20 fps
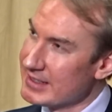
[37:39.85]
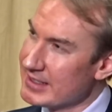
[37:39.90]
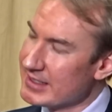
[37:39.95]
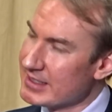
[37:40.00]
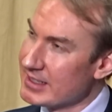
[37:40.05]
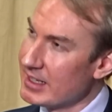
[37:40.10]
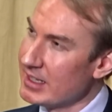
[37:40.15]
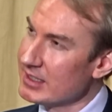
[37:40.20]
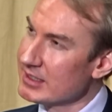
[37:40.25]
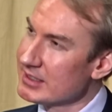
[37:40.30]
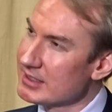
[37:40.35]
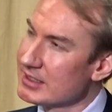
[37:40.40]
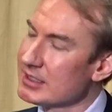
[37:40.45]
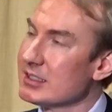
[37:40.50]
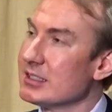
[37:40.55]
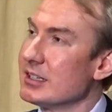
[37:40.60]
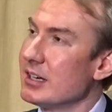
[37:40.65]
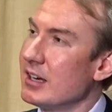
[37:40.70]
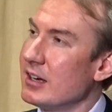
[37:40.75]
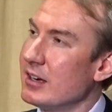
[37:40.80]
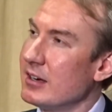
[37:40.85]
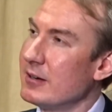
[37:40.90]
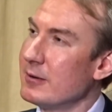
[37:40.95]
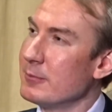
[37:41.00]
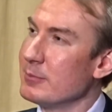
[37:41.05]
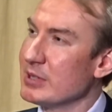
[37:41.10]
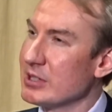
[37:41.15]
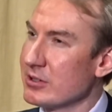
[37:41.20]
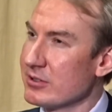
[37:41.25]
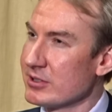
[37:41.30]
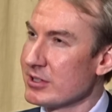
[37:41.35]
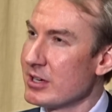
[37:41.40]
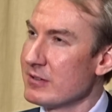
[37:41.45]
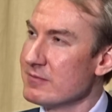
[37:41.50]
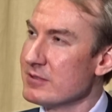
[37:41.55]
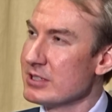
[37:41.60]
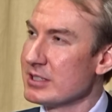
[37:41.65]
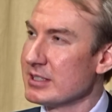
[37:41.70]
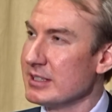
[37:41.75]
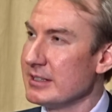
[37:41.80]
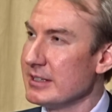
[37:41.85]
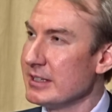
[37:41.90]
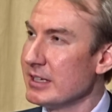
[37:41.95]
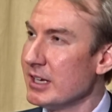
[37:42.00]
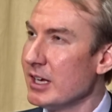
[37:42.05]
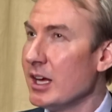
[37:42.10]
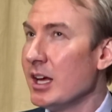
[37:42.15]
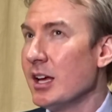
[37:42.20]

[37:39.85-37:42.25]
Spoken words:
the cells, because obviously